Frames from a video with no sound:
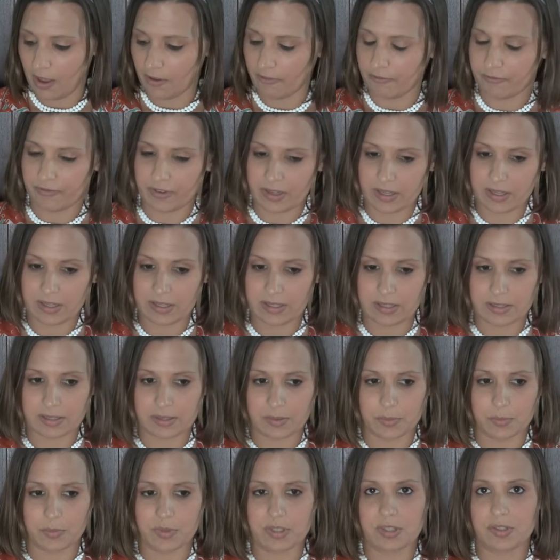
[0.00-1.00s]

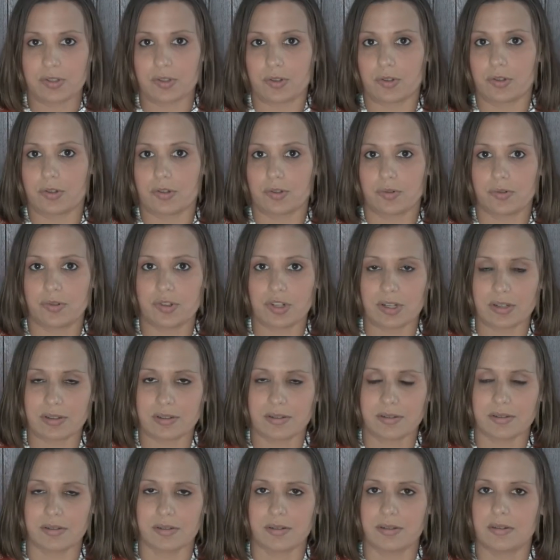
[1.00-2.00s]
veganism with social
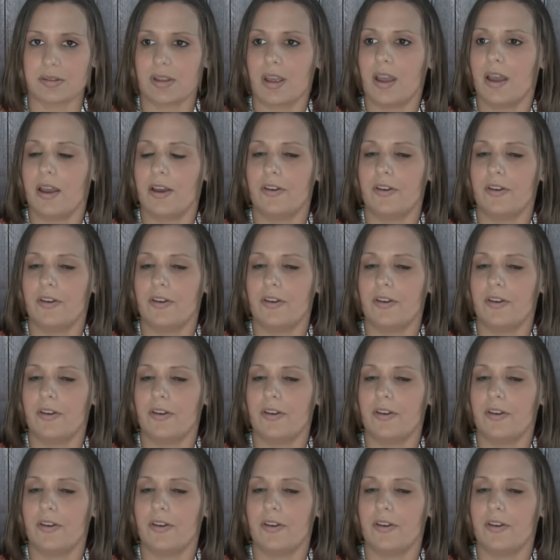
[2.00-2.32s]
justice,